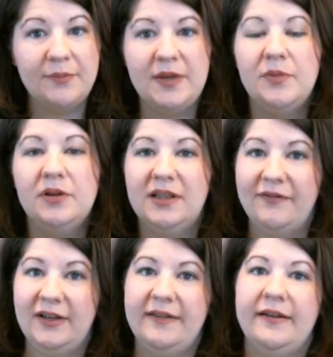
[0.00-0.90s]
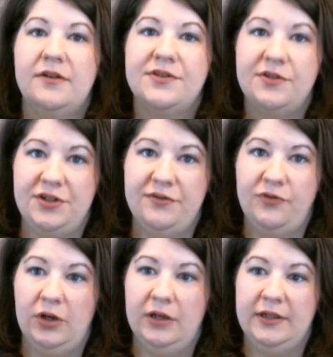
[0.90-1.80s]
people love it and they are searching
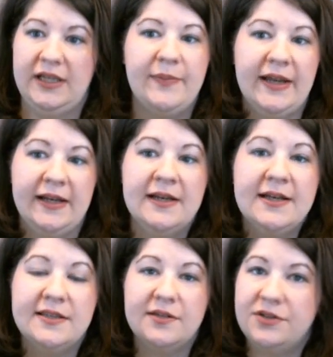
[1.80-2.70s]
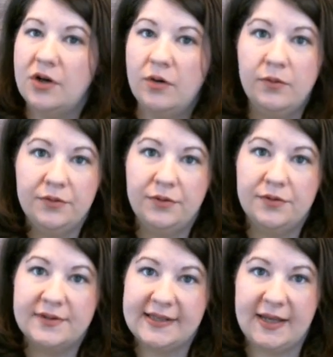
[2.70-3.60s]
for it on eBay. So don't
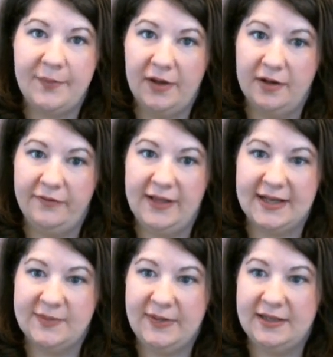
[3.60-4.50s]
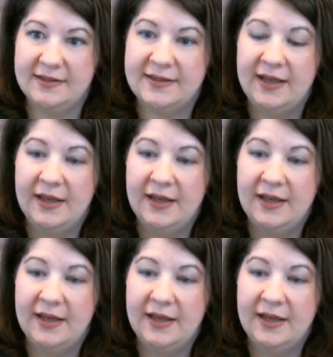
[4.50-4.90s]
sleep on a Flax piece.